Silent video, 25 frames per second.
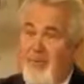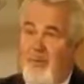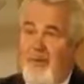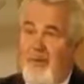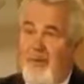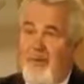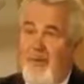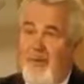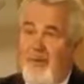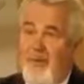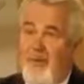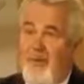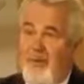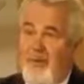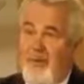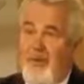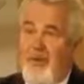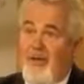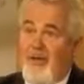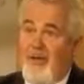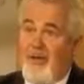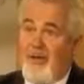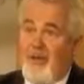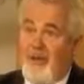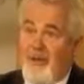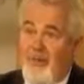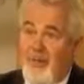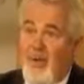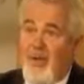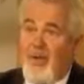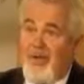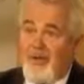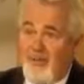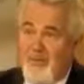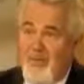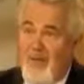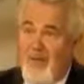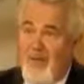but I'll tell you, it
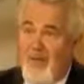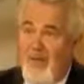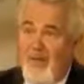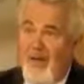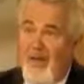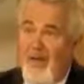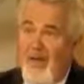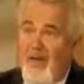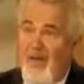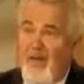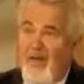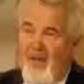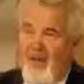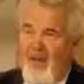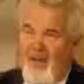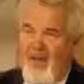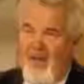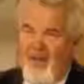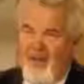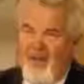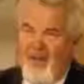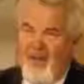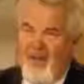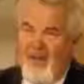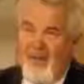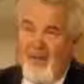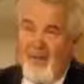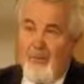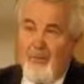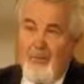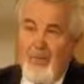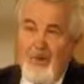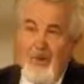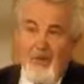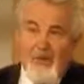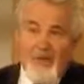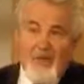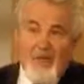impressed me, and I think it
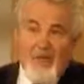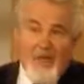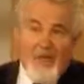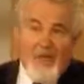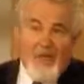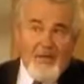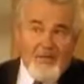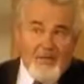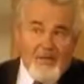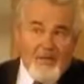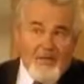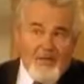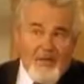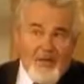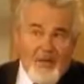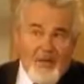impressed the cancer